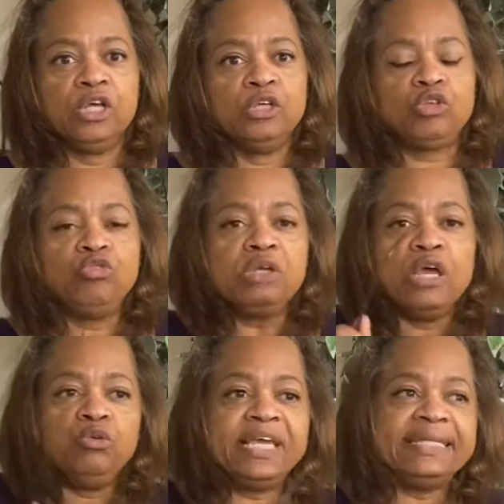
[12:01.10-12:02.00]
so you,
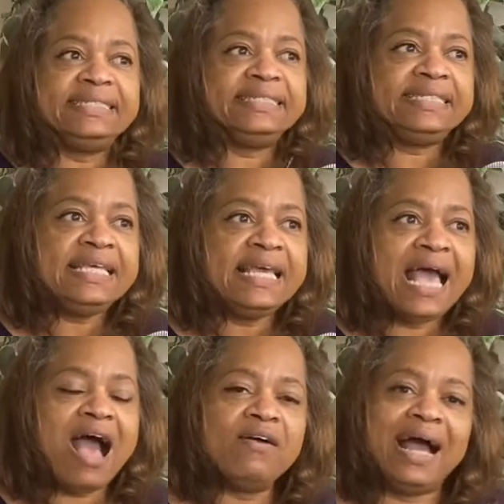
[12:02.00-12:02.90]
you can see
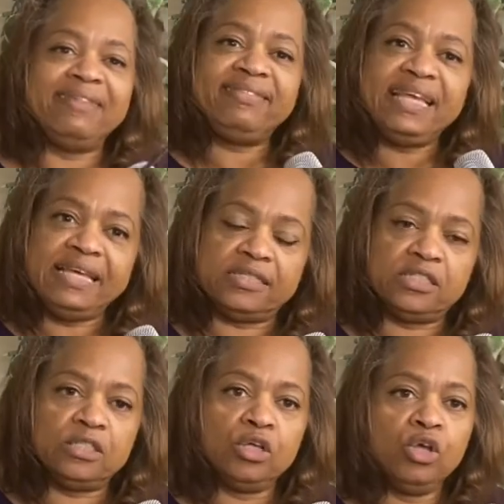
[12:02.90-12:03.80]
how God
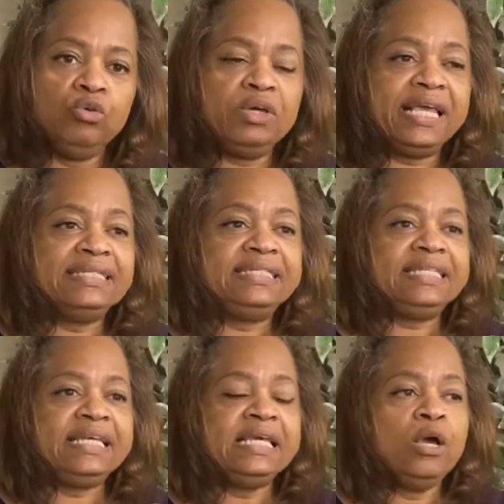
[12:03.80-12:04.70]
thinks. You can
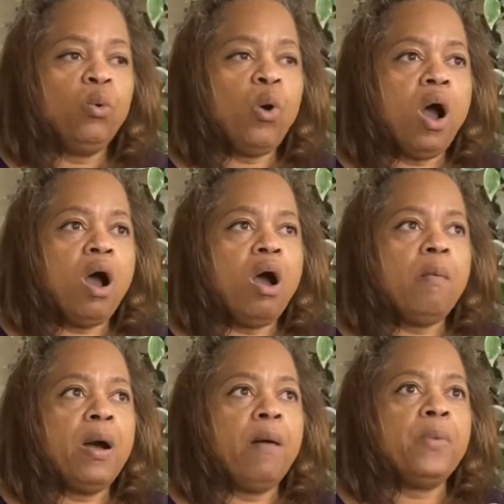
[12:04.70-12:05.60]
see uh, uh,
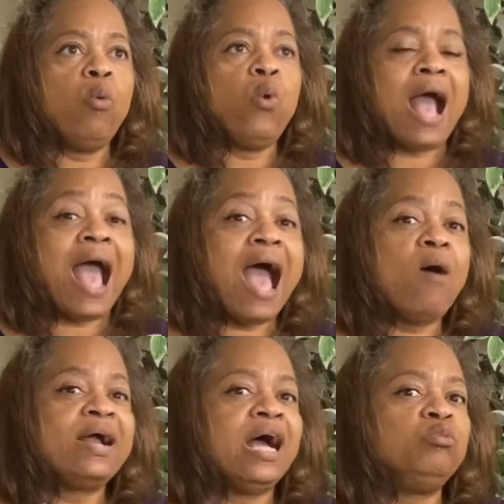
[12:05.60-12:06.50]
um, how
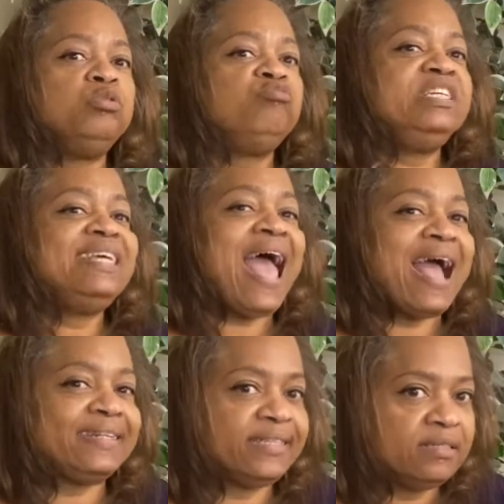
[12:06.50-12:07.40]
God would
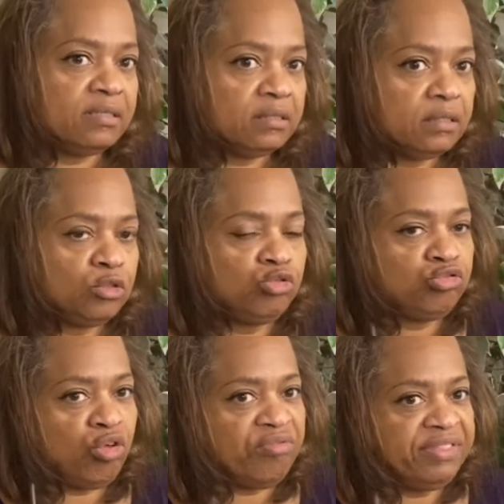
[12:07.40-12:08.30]
react to
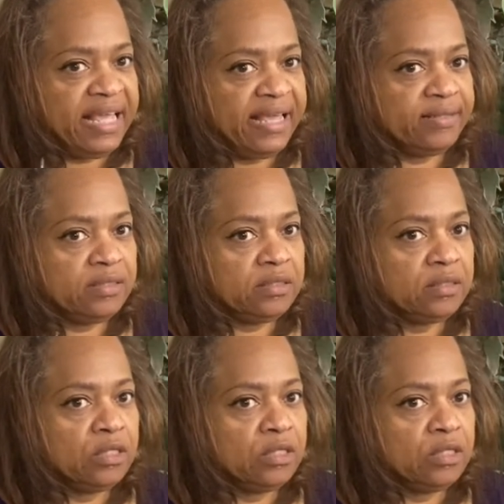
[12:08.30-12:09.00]
certain things.